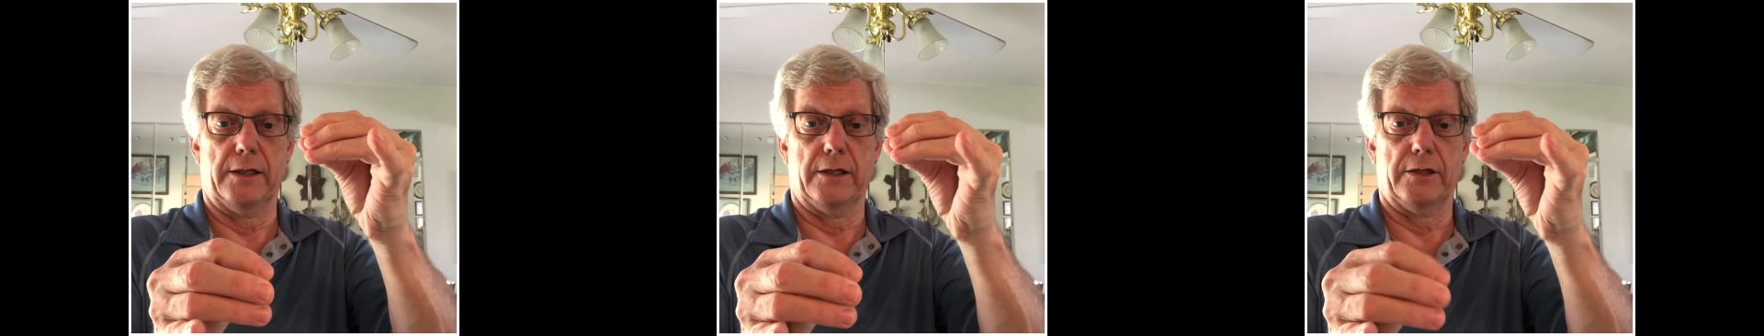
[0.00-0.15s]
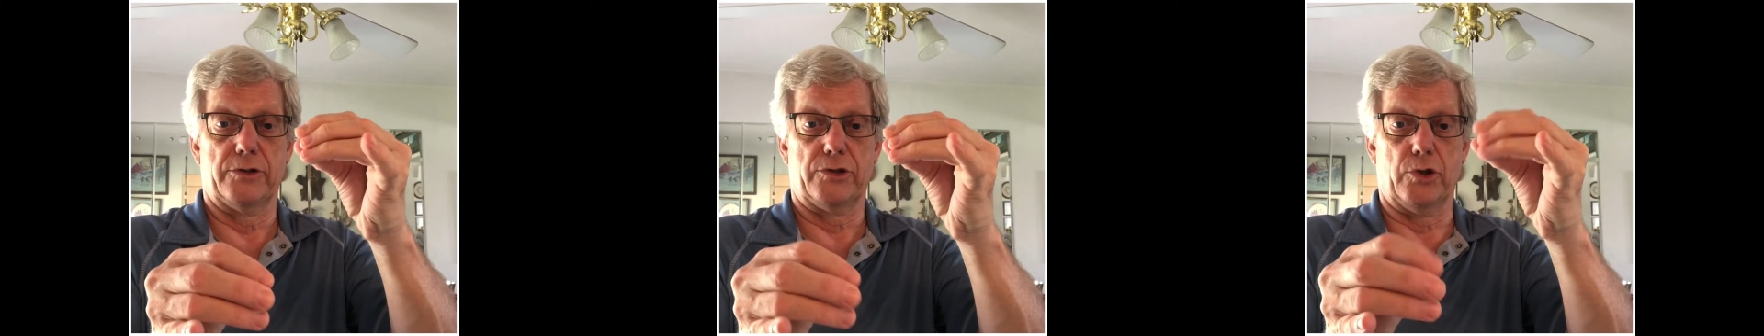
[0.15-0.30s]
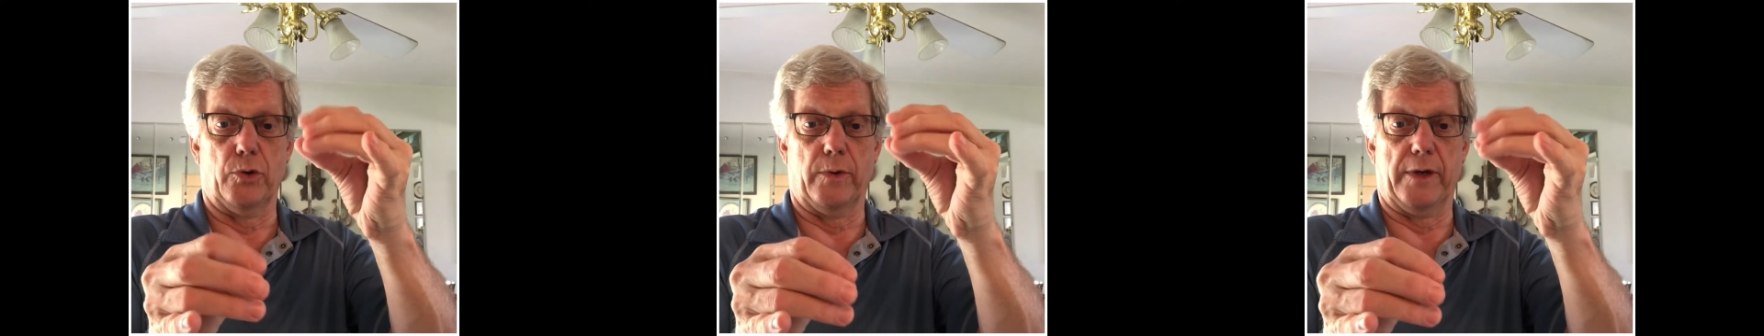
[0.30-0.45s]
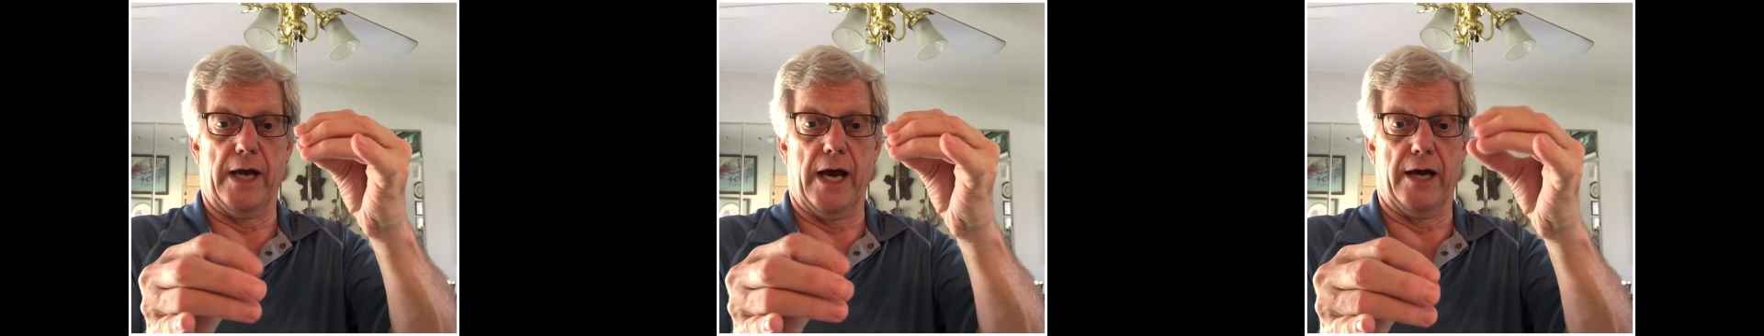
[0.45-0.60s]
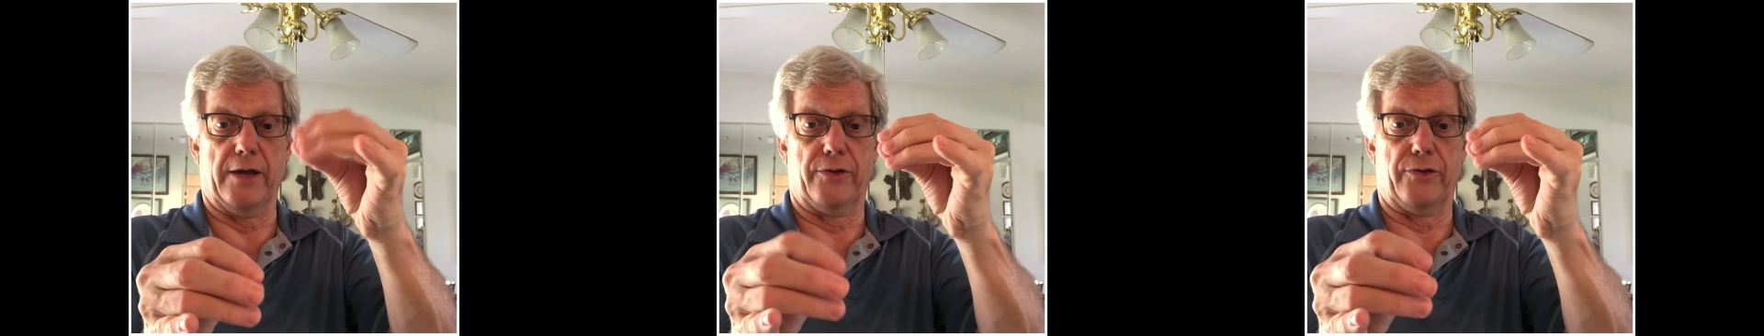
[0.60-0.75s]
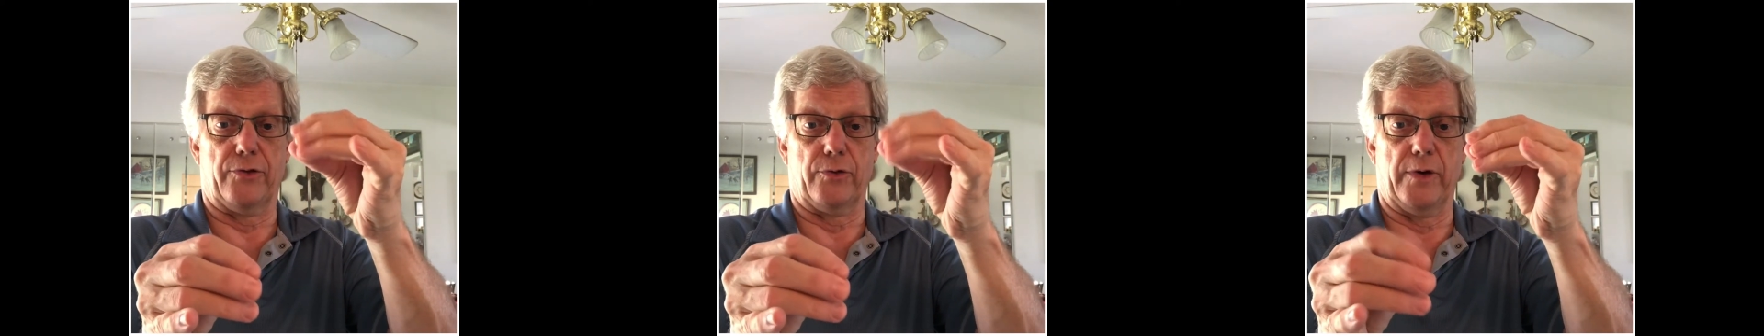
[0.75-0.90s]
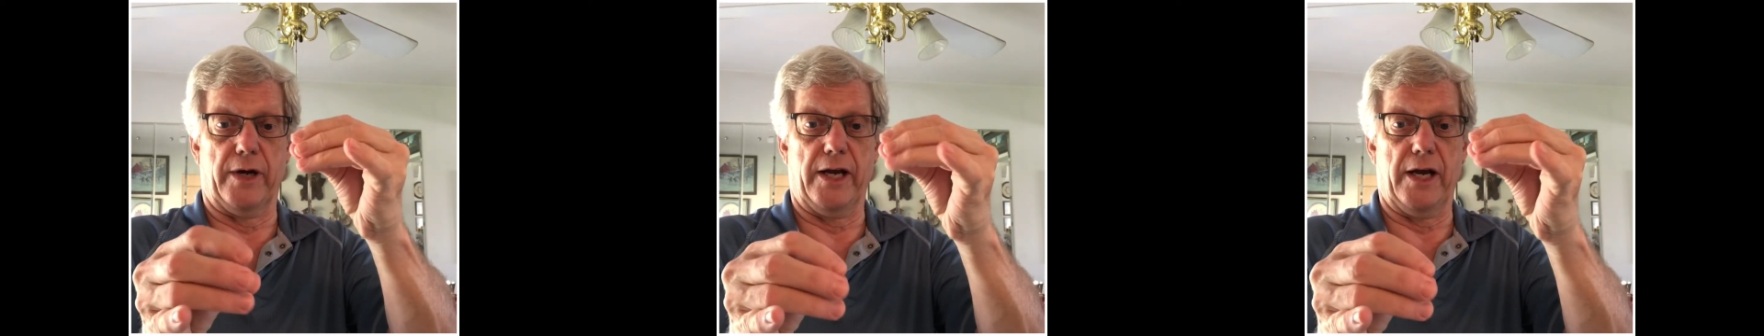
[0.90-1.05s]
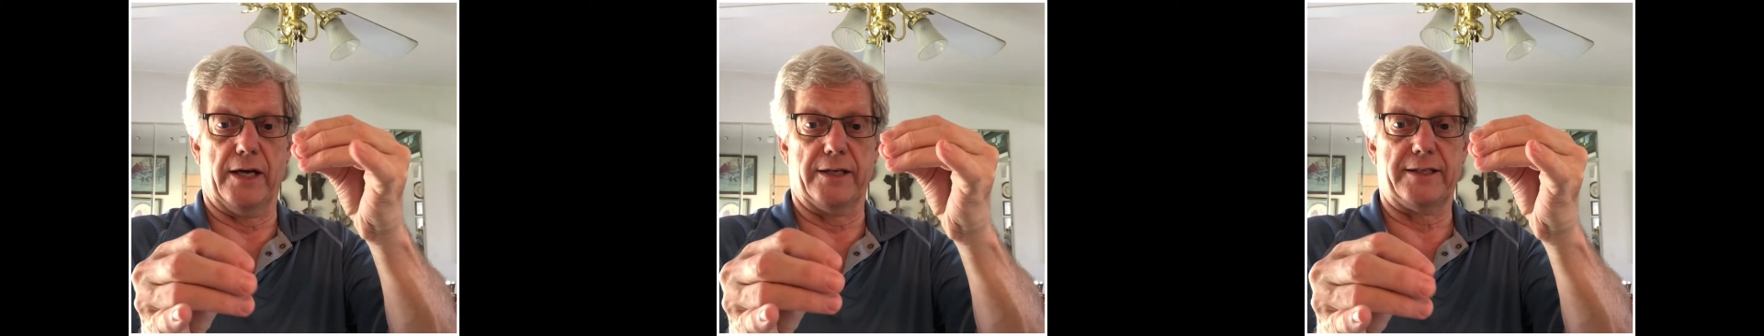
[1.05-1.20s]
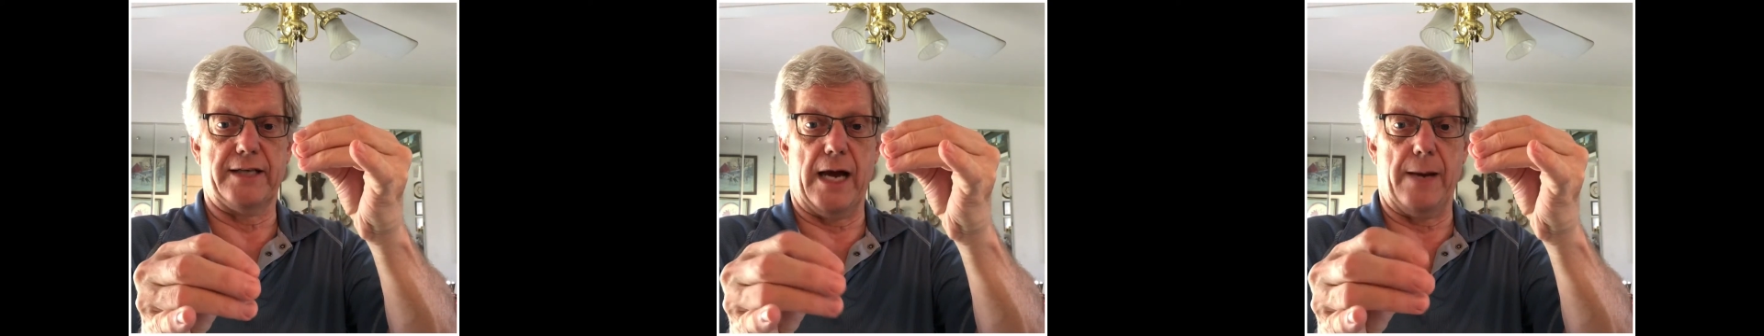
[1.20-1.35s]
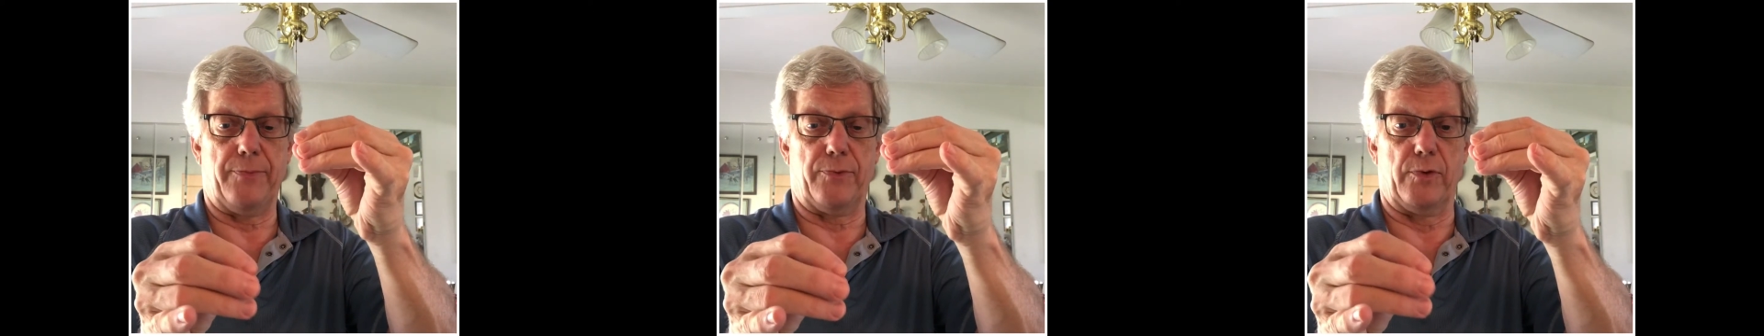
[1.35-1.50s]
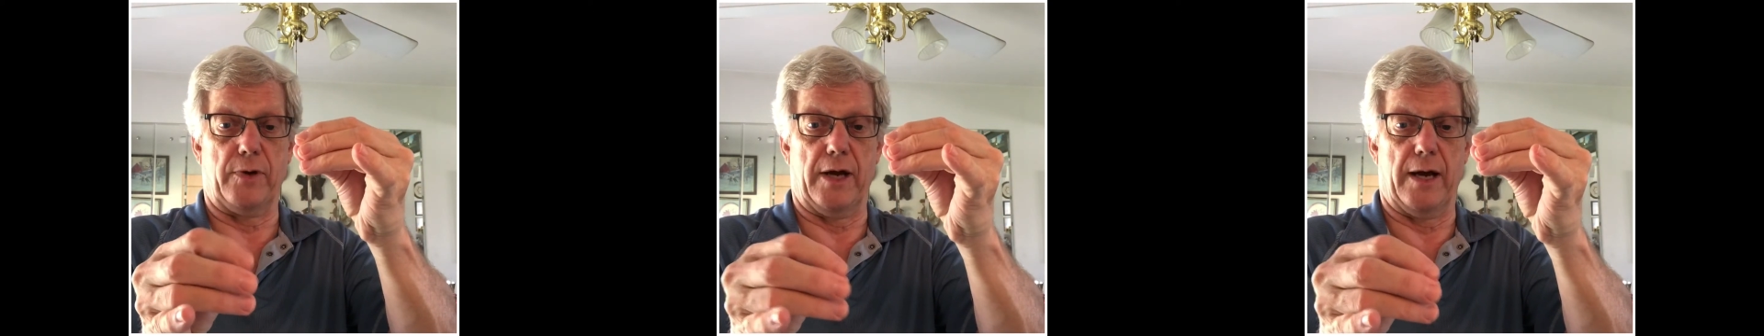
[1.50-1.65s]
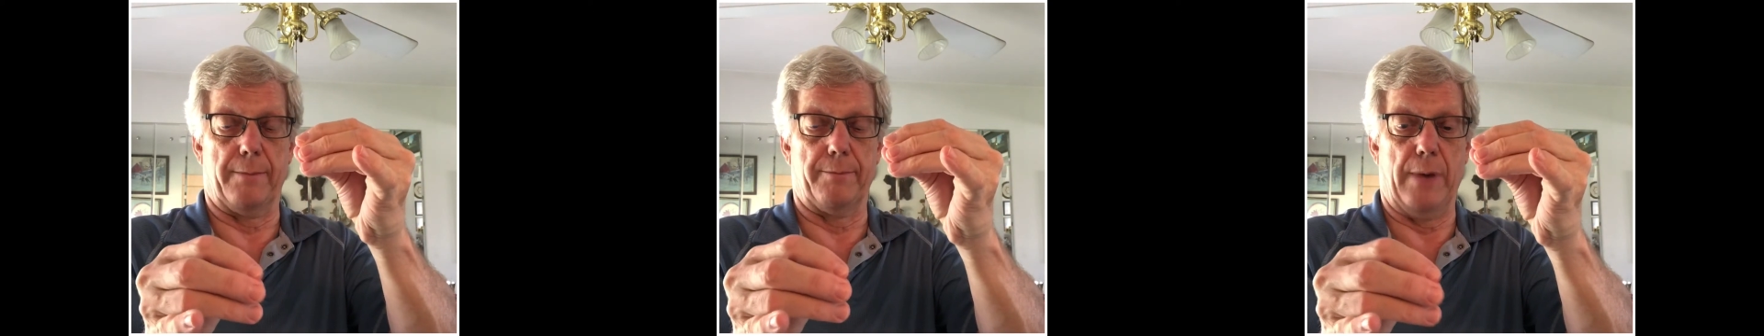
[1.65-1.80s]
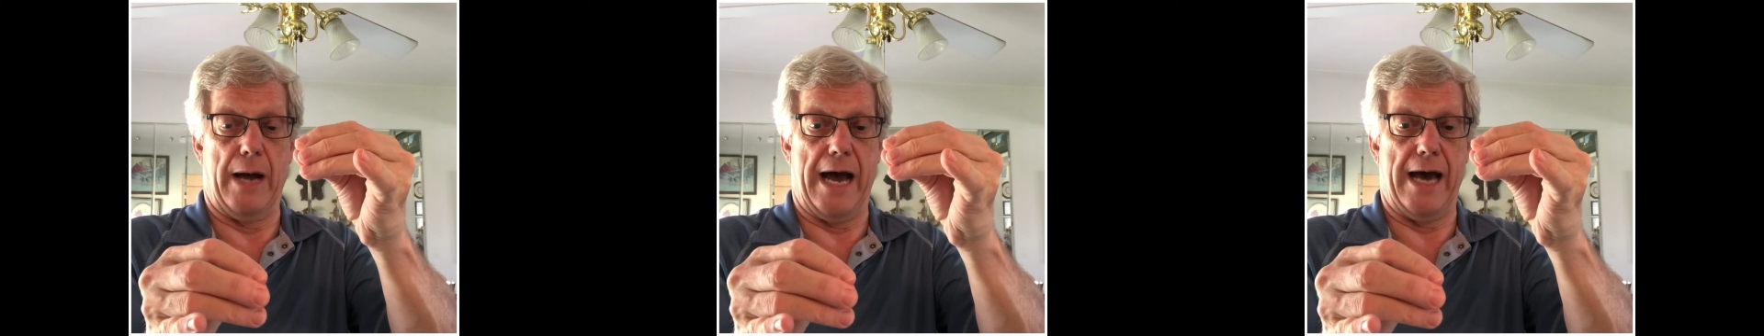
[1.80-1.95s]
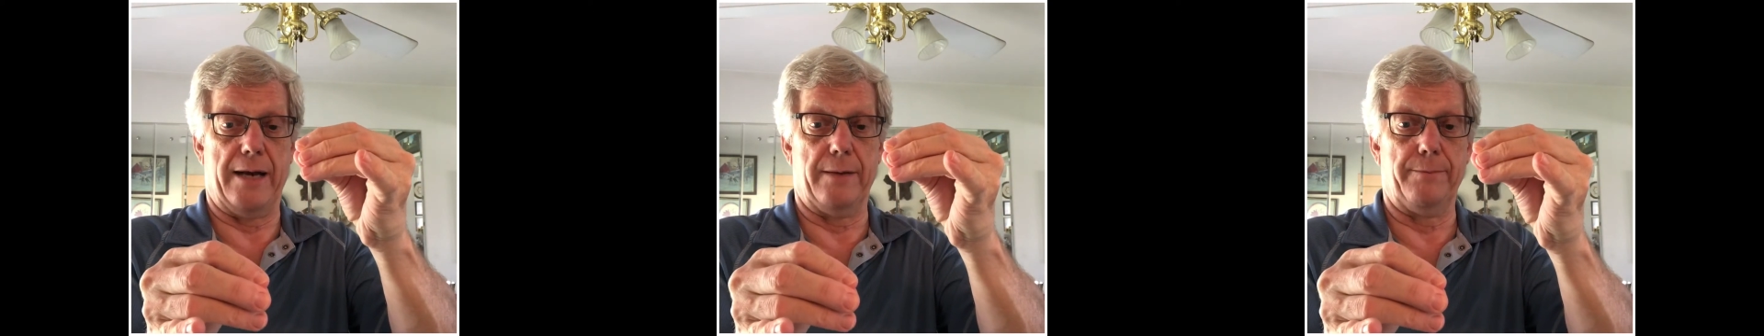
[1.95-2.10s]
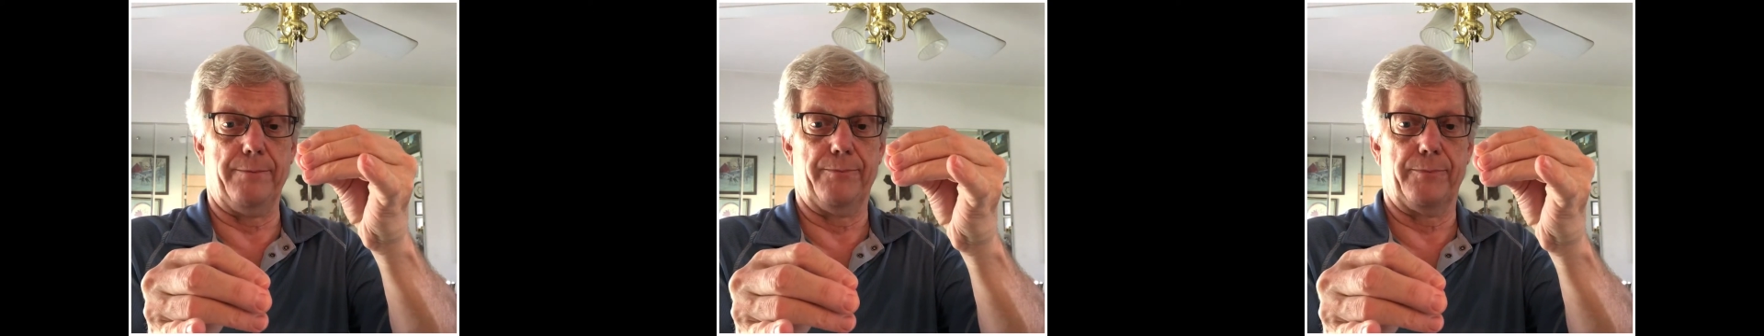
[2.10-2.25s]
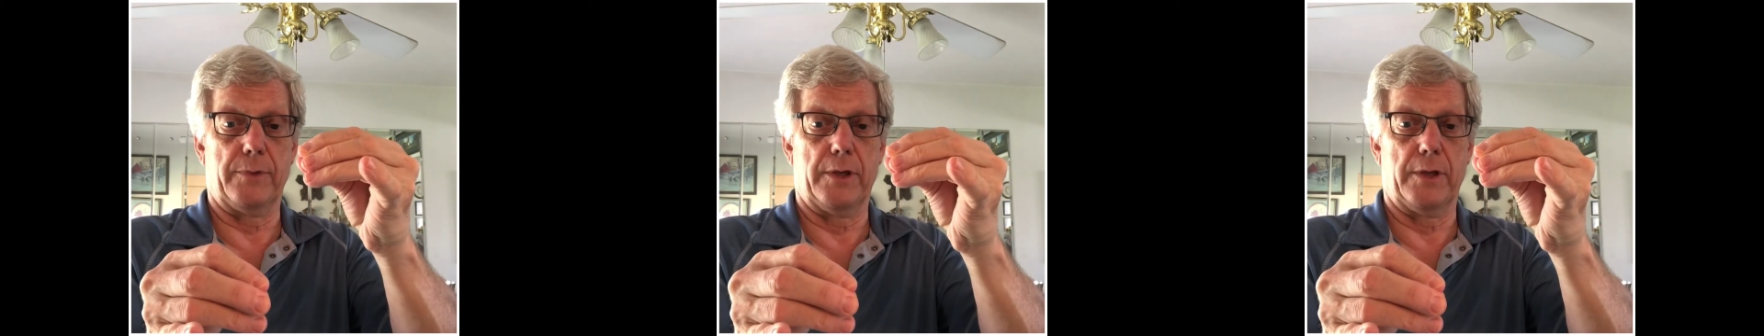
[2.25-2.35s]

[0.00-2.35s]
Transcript: So we got 3 on top, 3 on bottom.